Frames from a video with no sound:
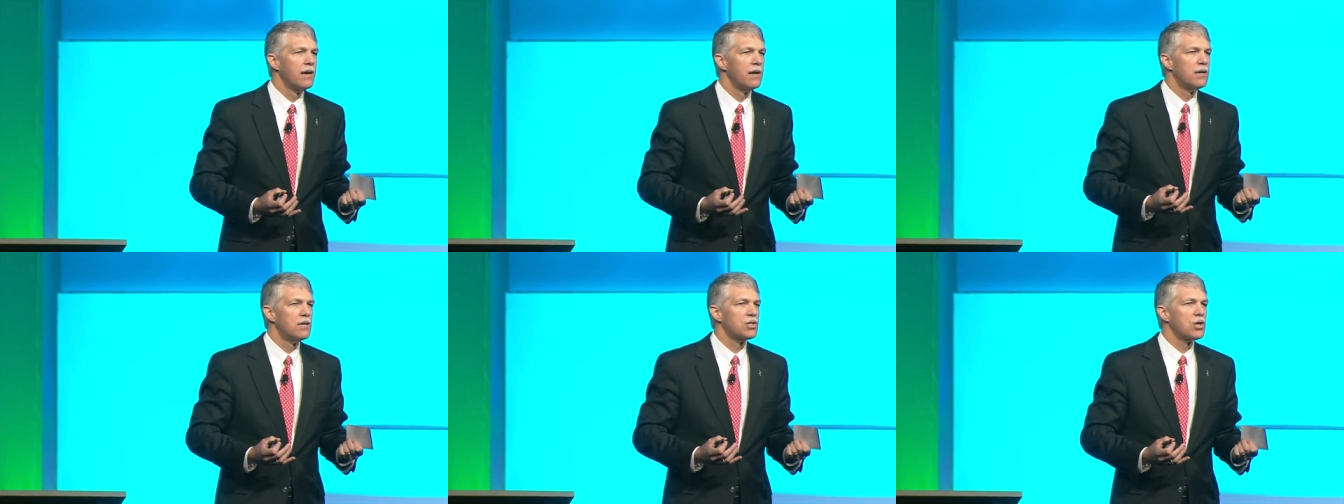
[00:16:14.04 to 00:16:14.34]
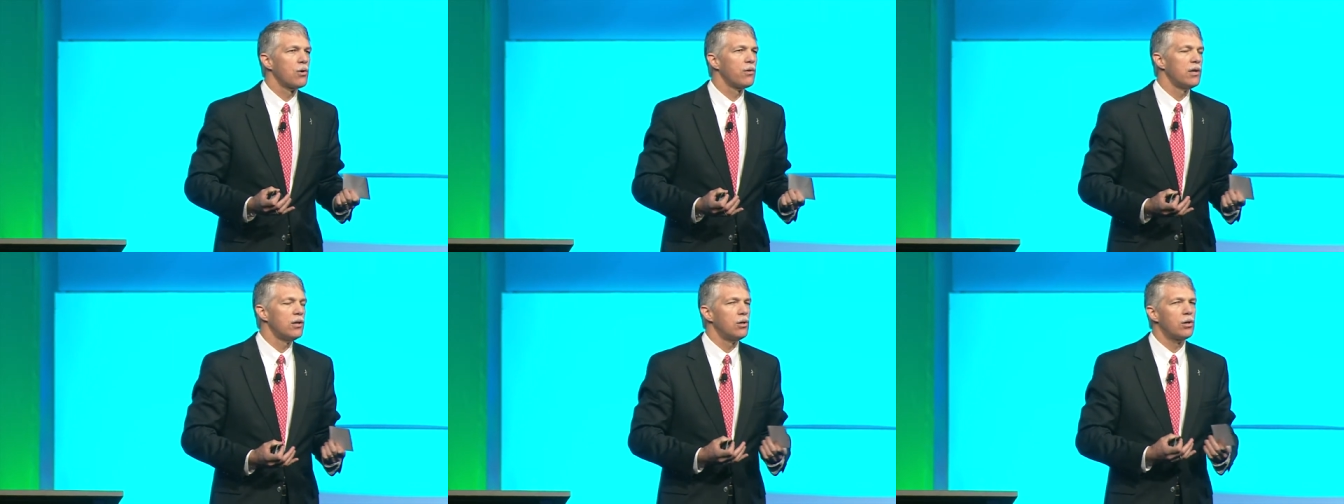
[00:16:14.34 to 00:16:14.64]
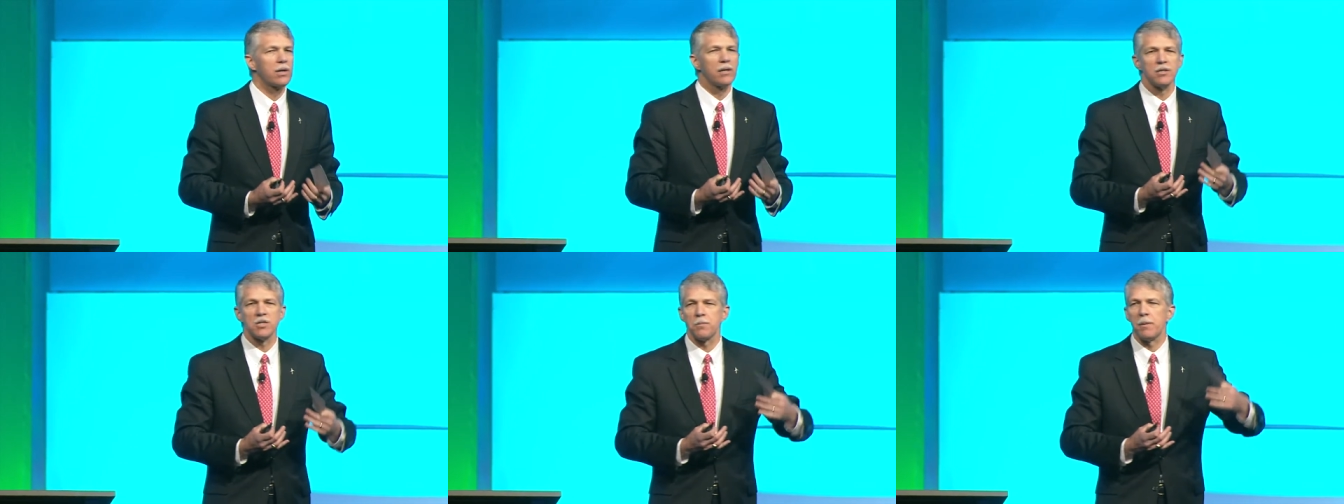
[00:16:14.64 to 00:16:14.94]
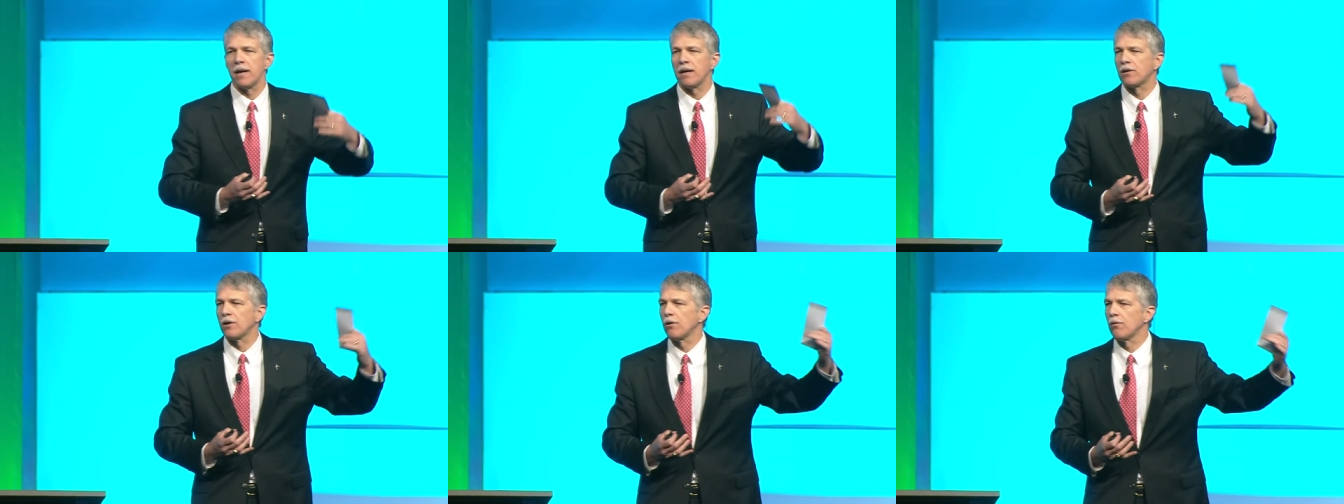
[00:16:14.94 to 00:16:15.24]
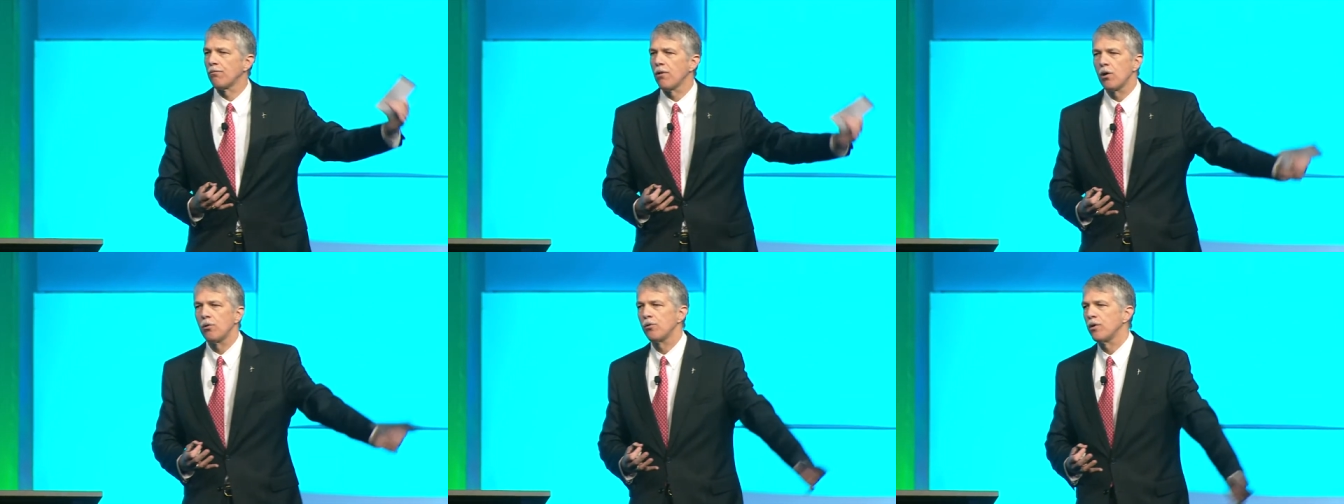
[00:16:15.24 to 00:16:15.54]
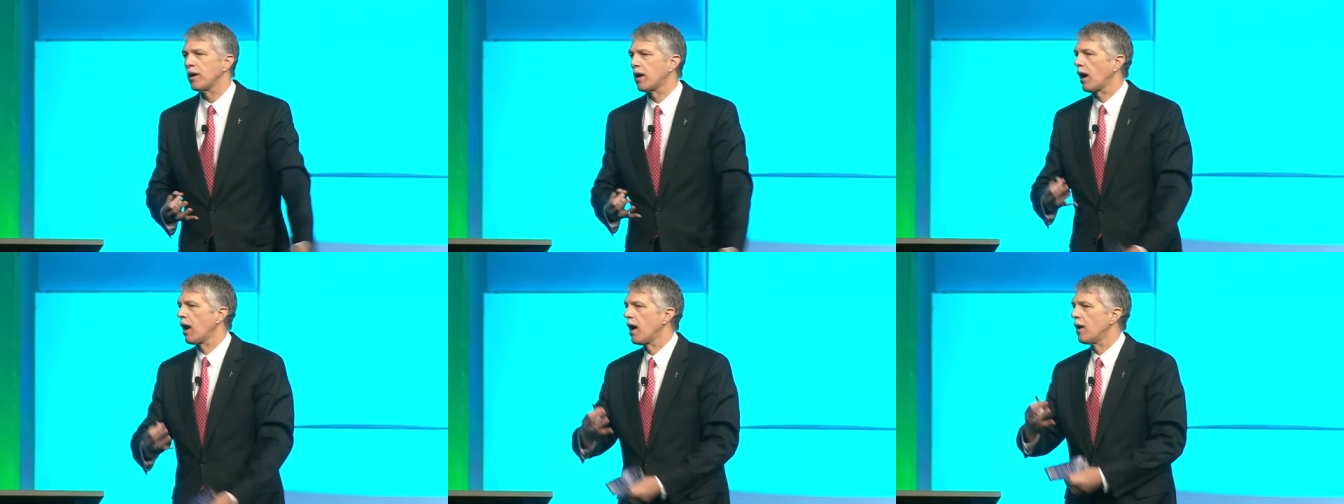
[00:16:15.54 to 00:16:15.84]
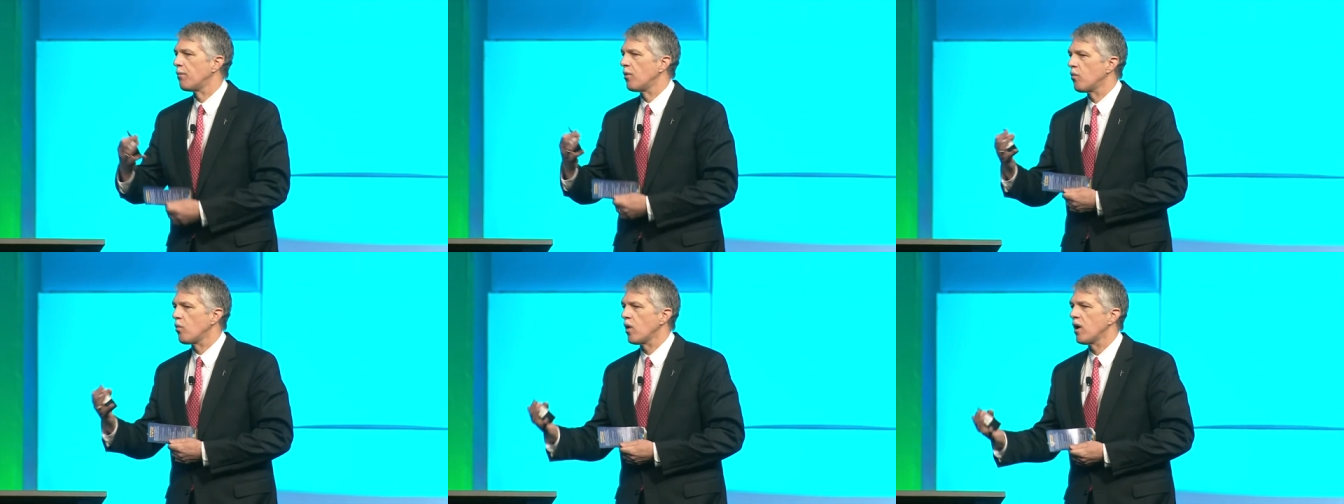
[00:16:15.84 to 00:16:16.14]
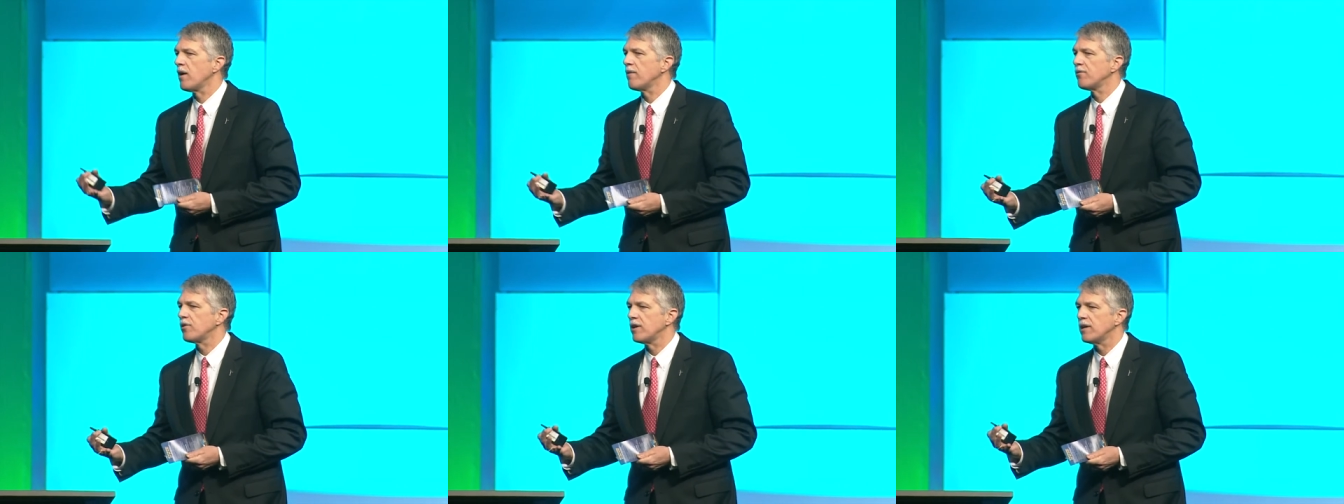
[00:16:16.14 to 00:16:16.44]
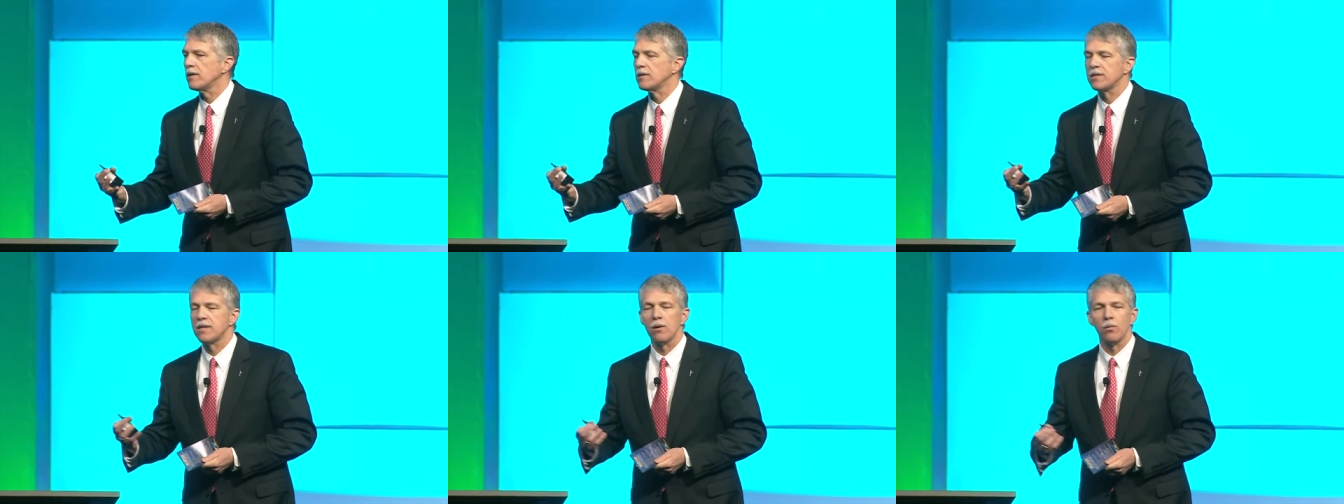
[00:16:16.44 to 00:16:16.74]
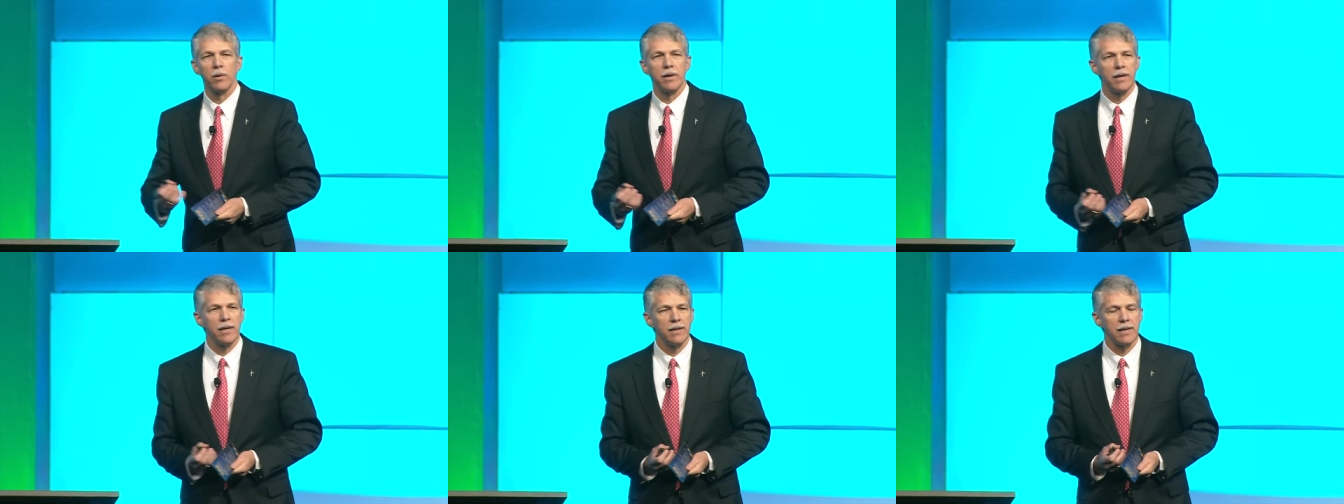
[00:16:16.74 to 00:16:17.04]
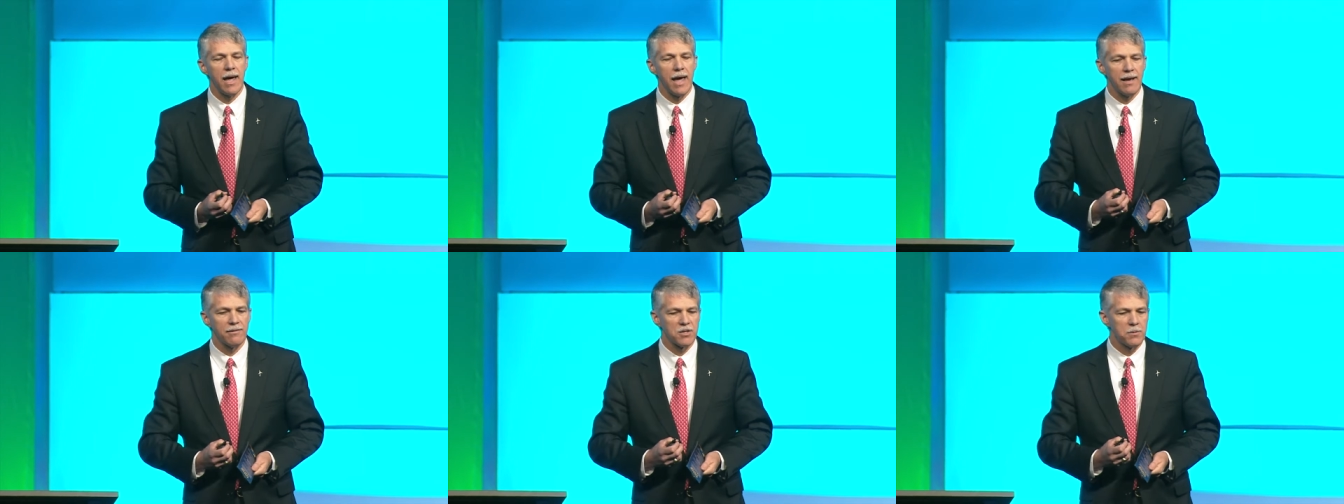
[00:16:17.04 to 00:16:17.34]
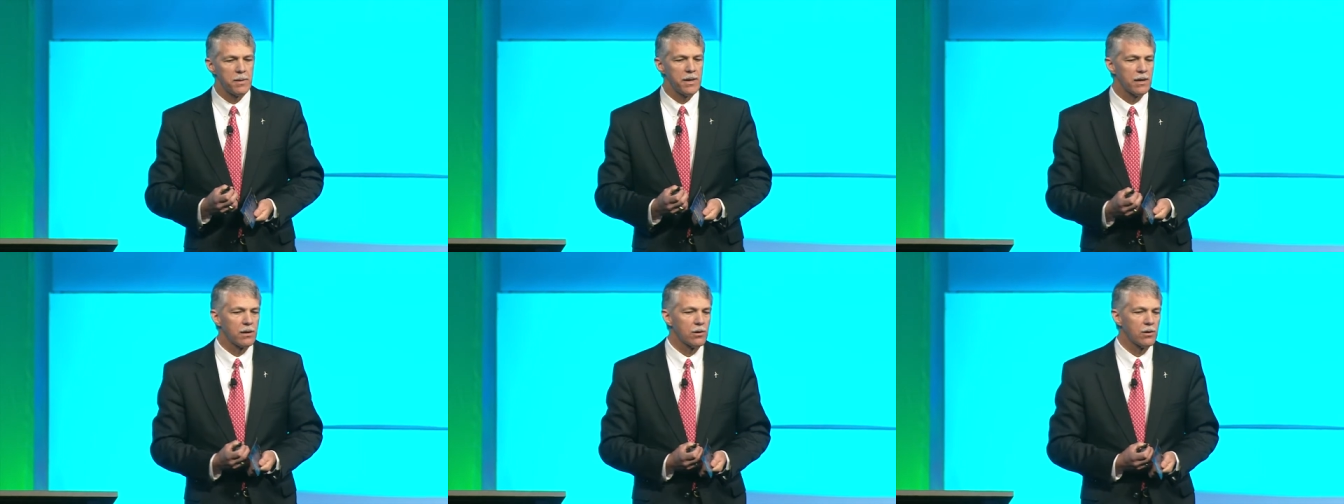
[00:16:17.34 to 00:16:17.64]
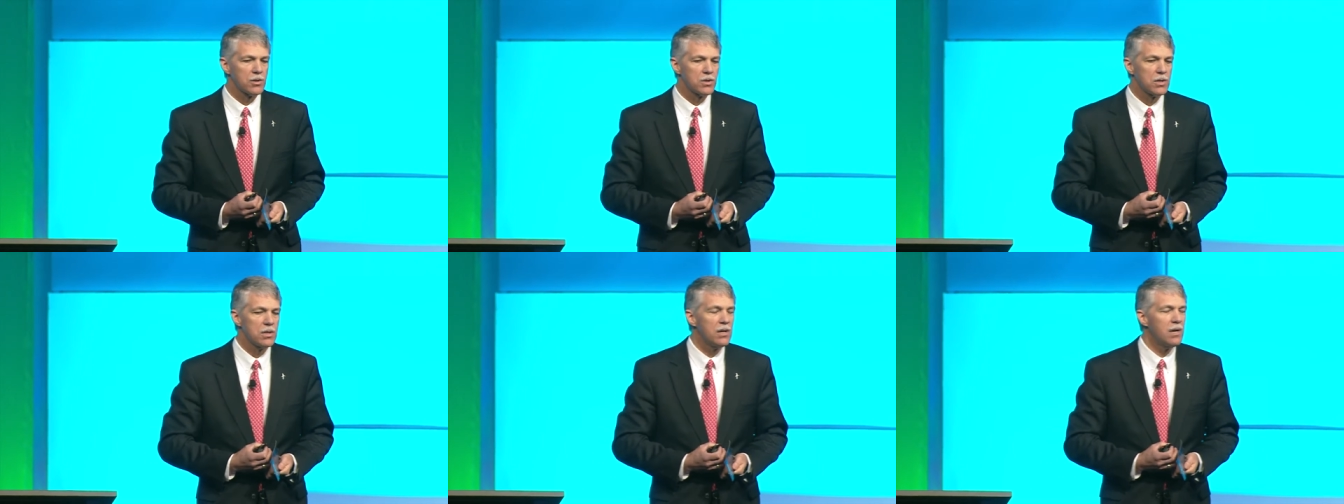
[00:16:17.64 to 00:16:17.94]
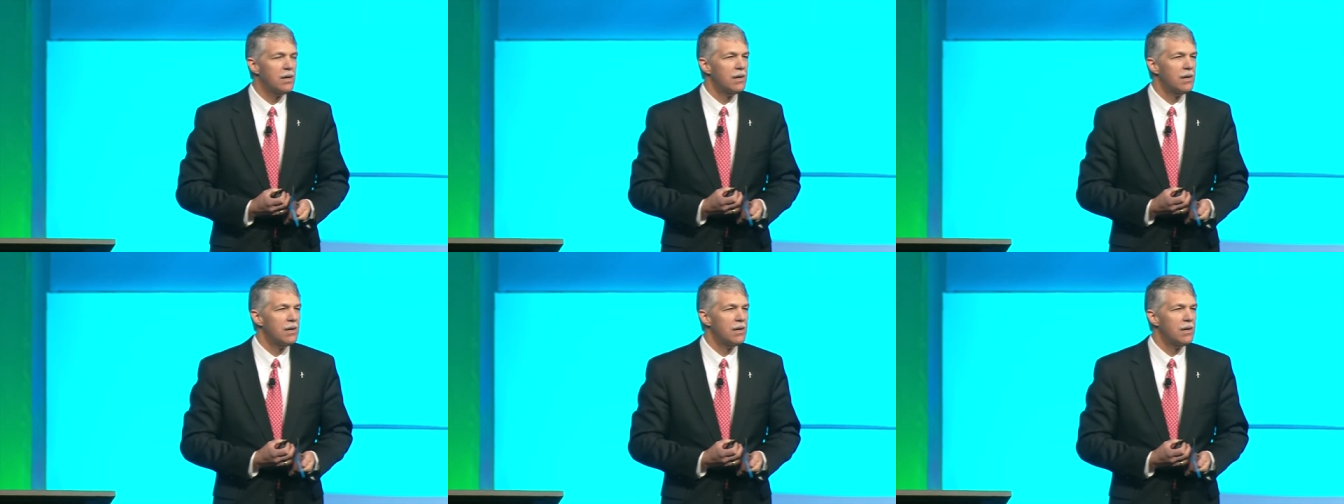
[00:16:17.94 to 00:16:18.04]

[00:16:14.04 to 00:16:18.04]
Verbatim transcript: so that you can speak to a Rotary Club or wherever it is that we need to have speakers.